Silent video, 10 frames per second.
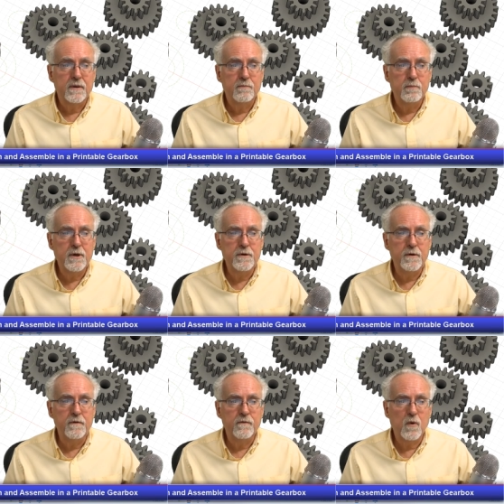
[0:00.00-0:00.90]

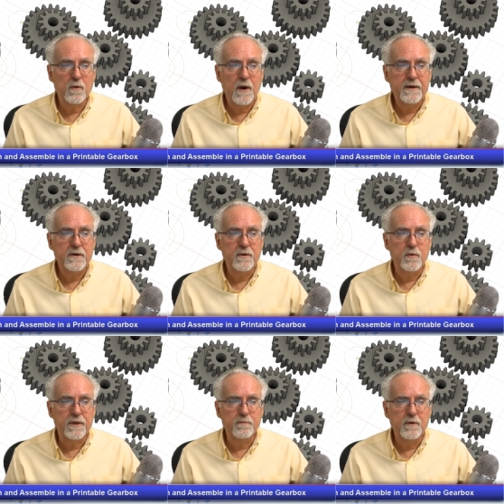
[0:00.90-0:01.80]
move, what do I do
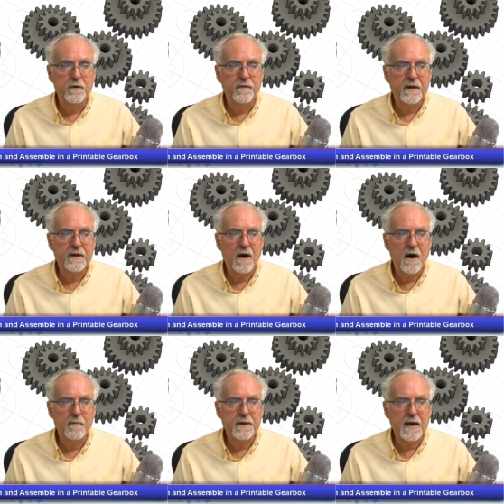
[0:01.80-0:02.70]
with move and
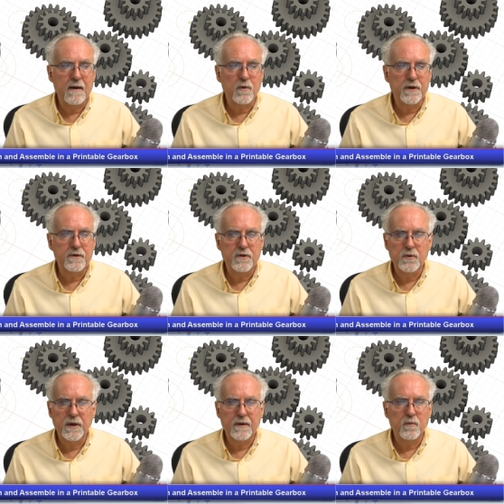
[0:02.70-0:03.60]
copy? I want to
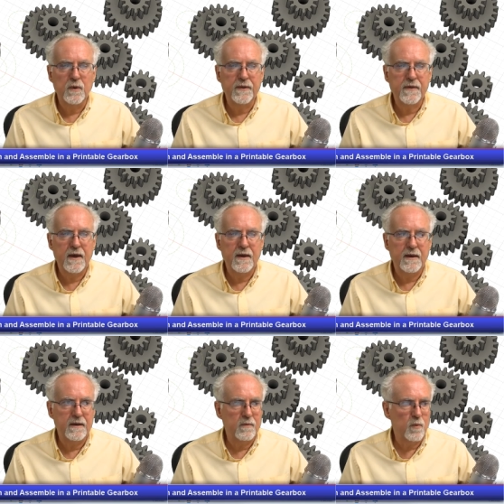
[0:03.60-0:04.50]
do it with
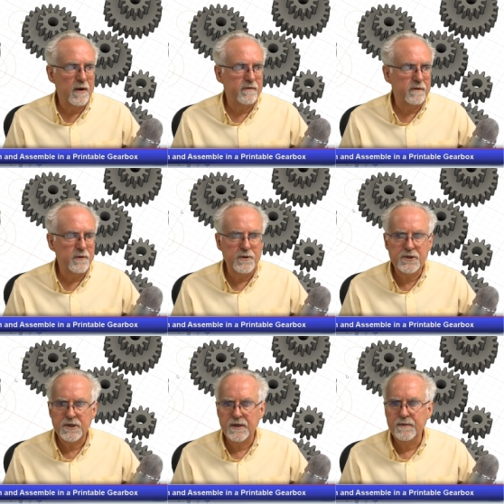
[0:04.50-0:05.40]
a
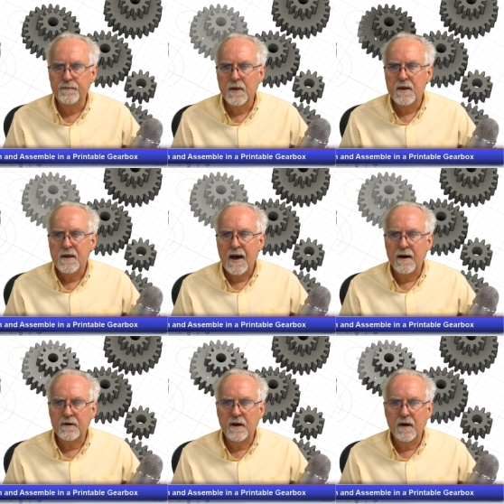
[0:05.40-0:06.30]
revolution. I'll
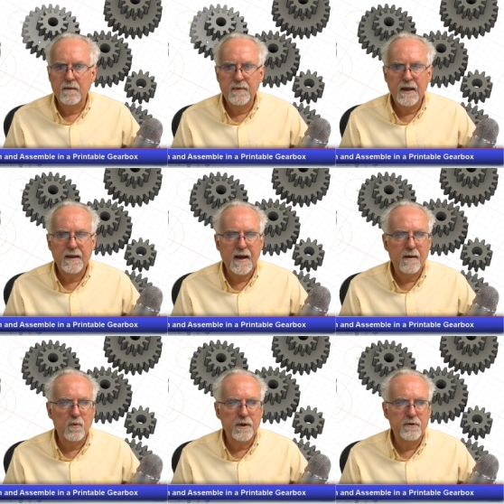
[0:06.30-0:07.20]
come and I
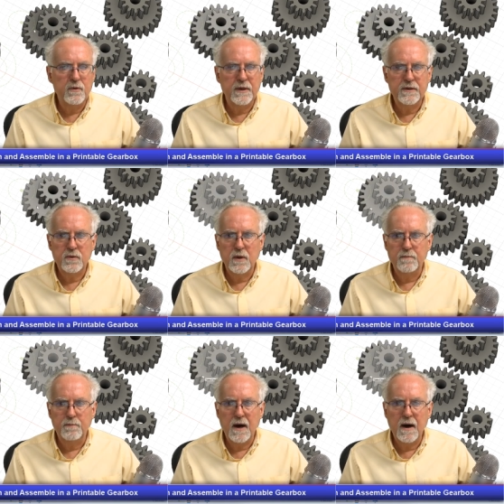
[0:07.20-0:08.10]
want to do it to a
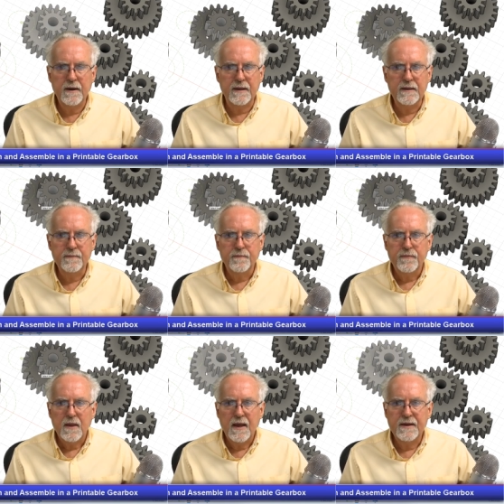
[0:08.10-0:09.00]
body.
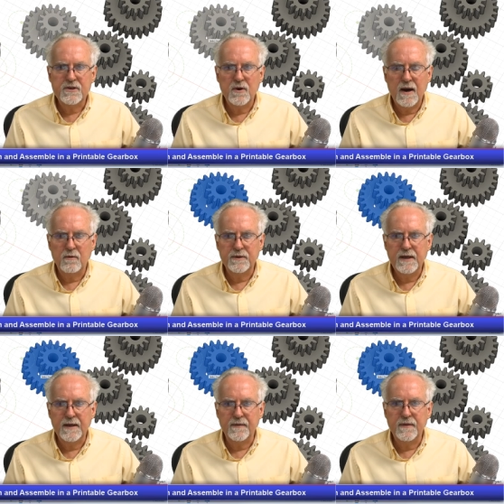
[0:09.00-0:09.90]
And so I will
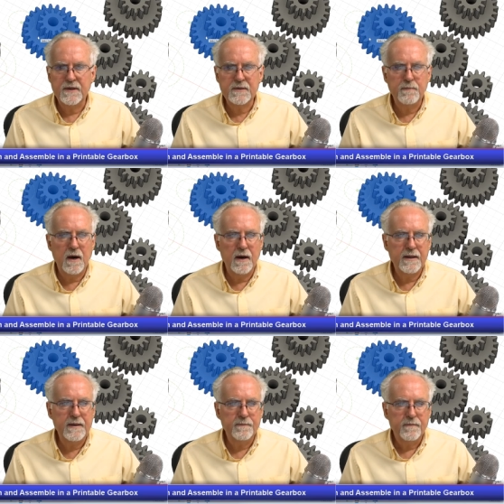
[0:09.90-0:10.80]
take this body